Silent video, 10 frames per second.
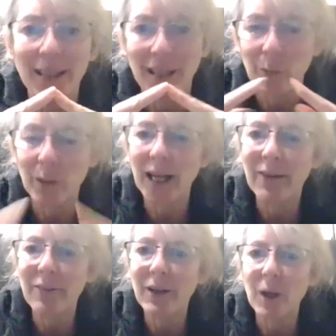and we
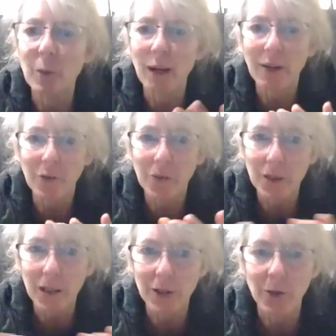have the
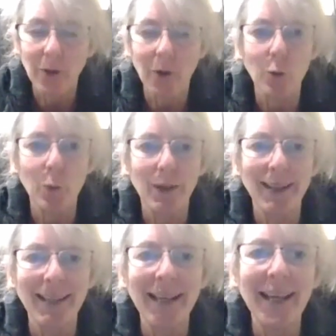capacity to
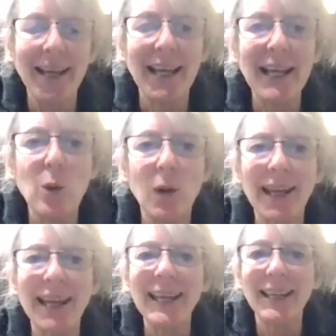open
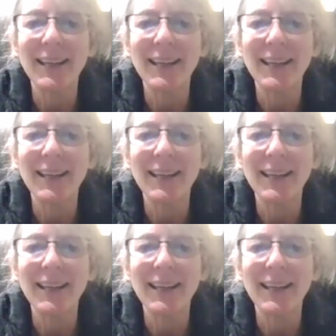equally